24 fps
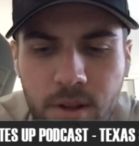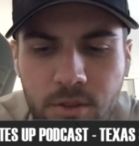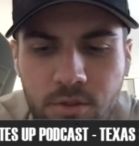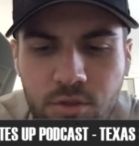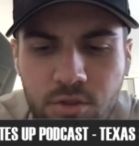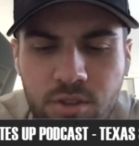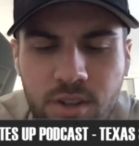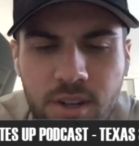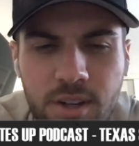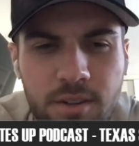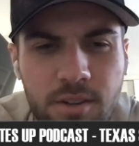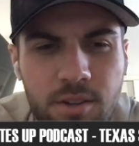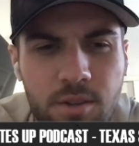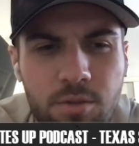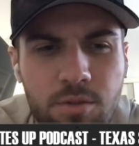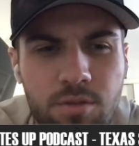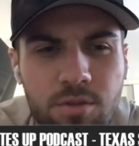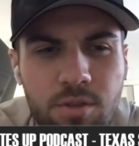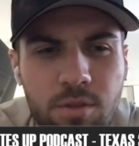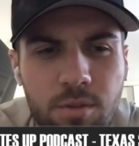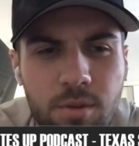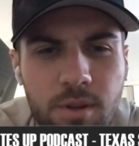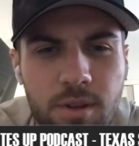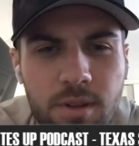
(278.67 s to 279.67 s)
I was just kind of
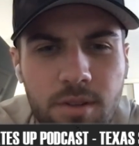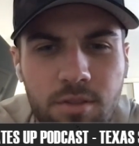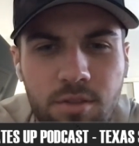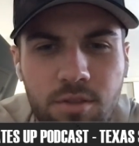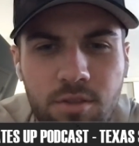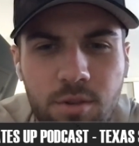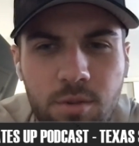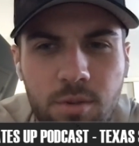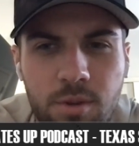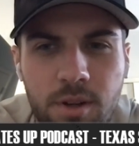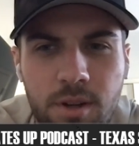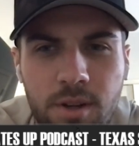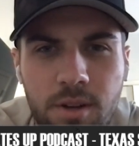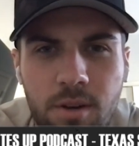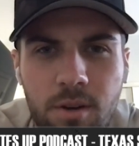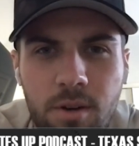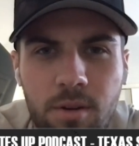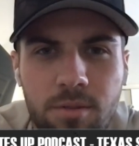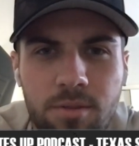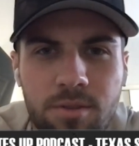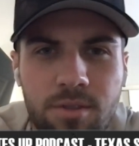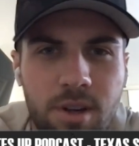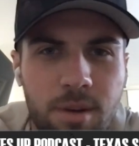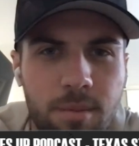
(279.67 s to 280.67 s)
used to it, just doing it
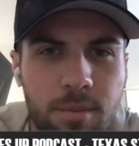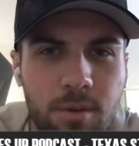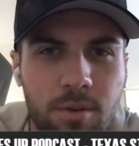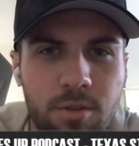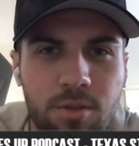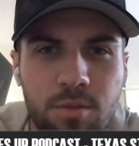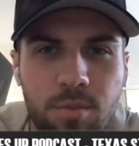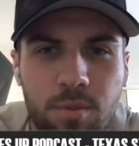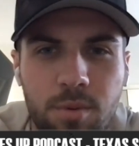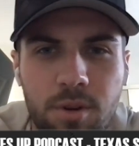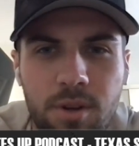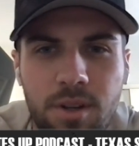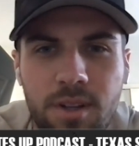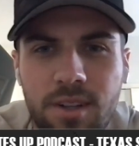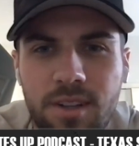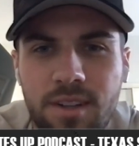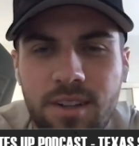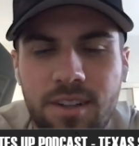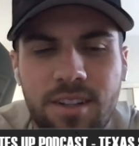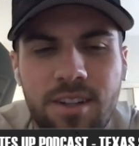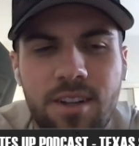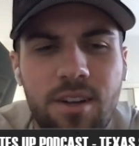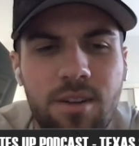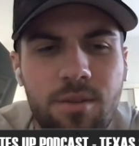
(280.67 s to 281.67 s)
all summer,
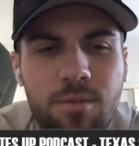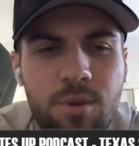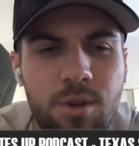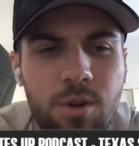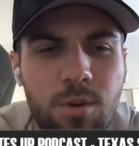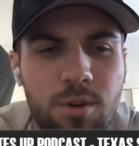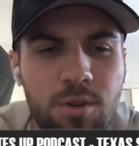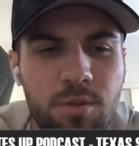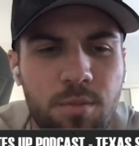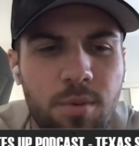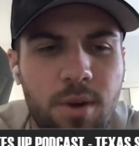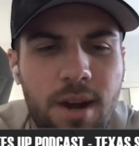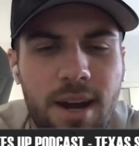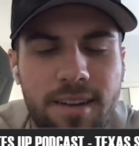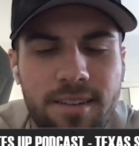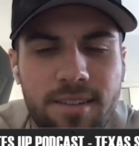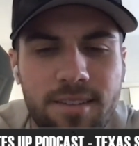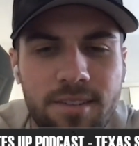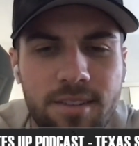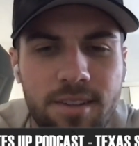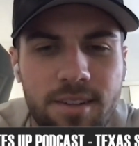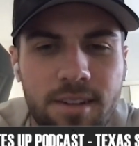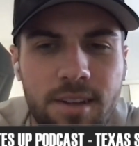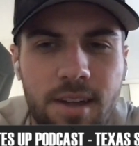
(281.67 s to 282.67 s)
spring. We always
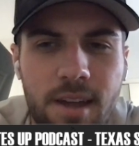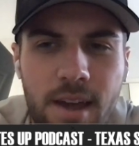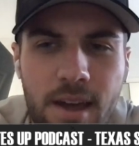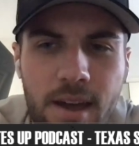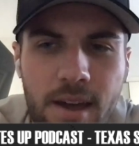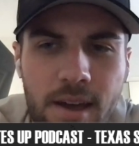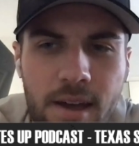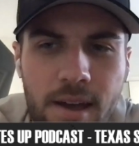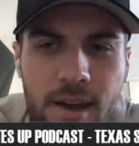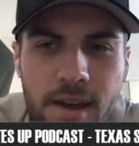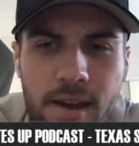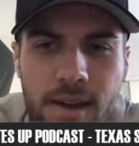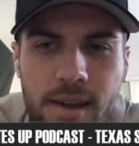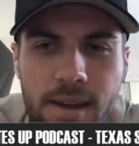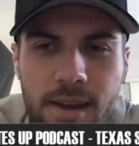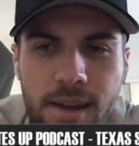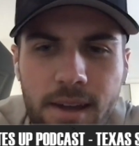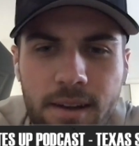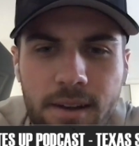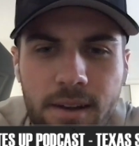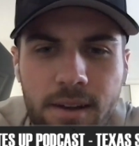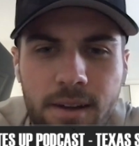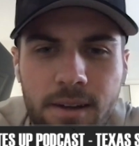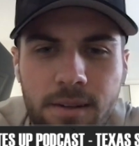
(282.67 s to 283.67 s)
practice it,
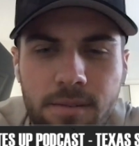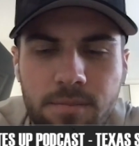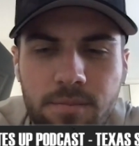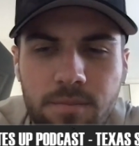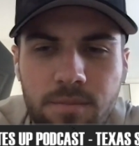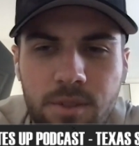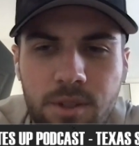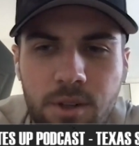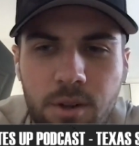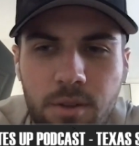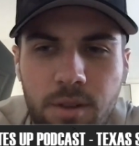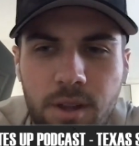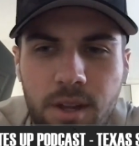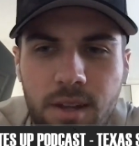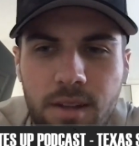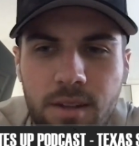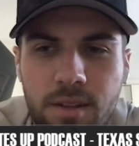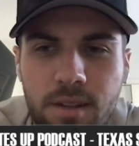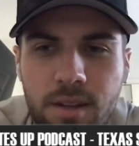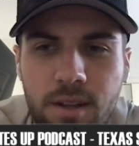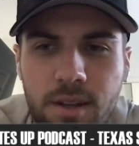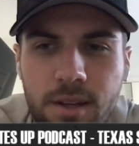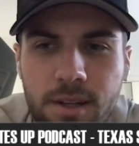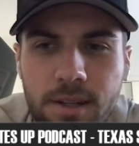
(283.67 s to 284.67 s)
and uh, mm-hmm. you know
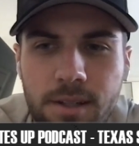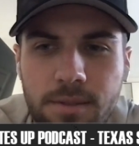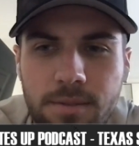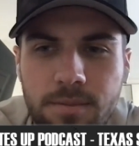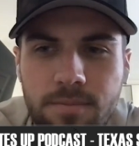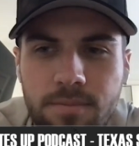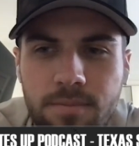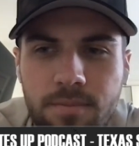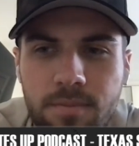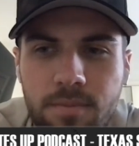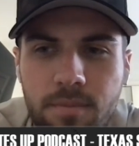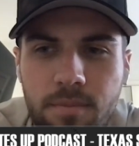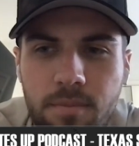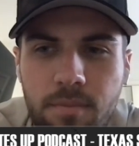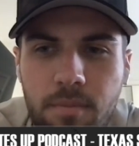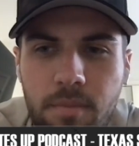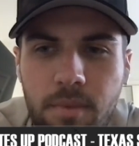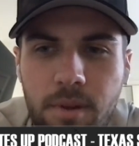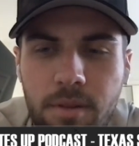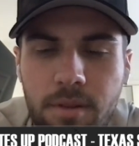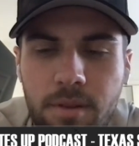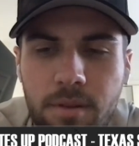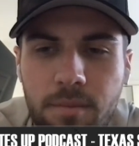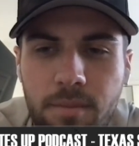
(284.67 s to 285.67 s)
they. Uh,
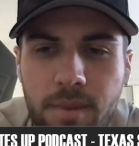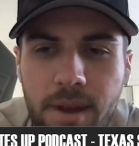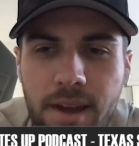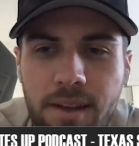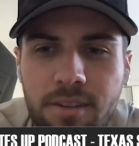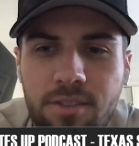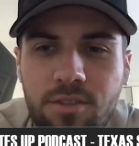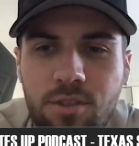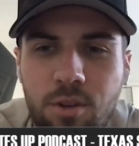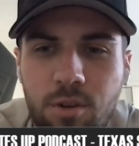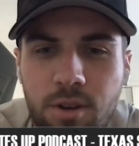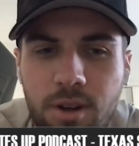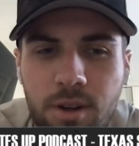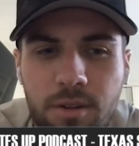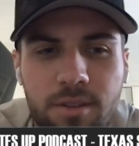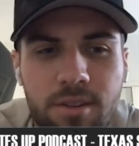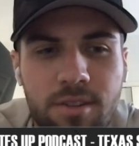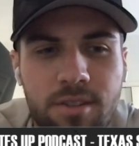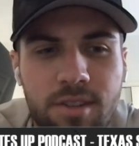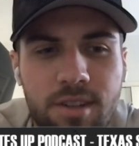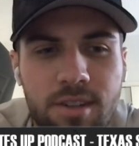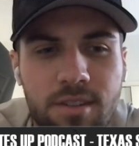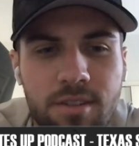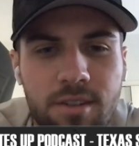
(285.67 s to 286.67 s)
I think Matt started out
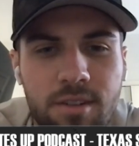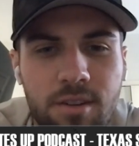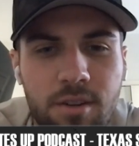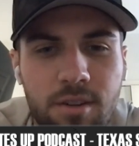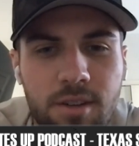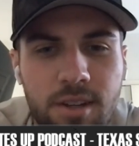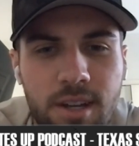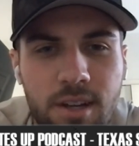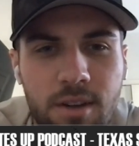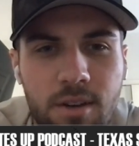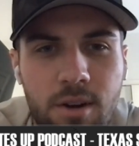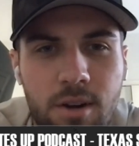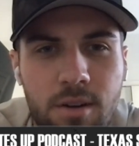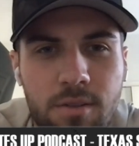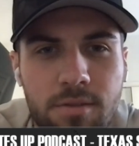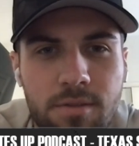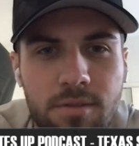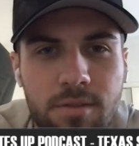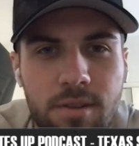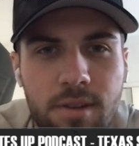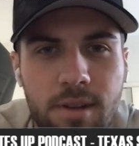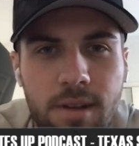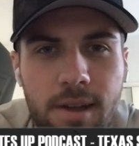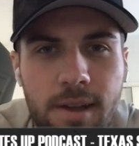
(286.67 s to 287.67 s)
the season on
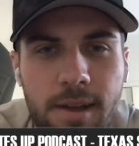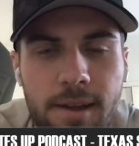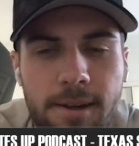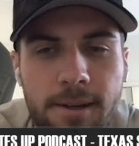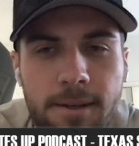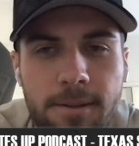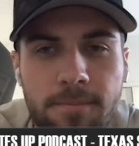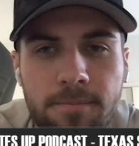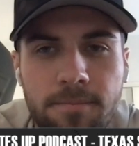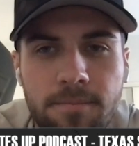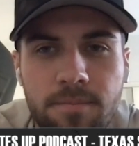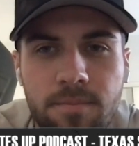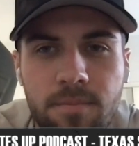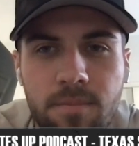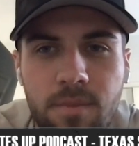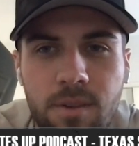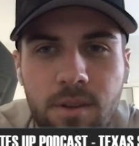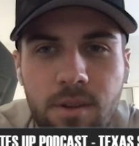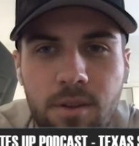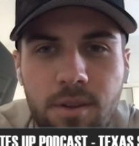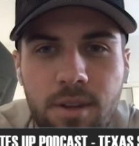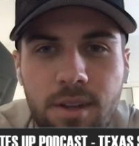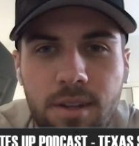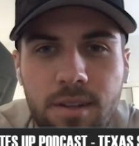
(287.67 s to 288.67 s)
kickoff. Um,
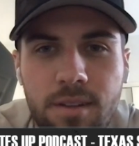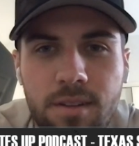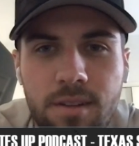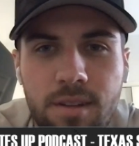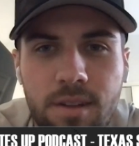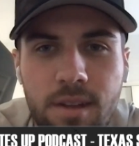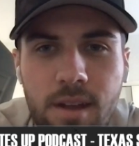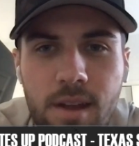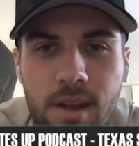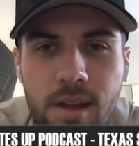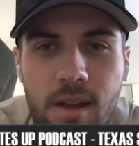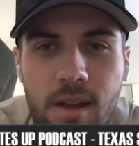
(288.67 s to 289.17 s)
you know they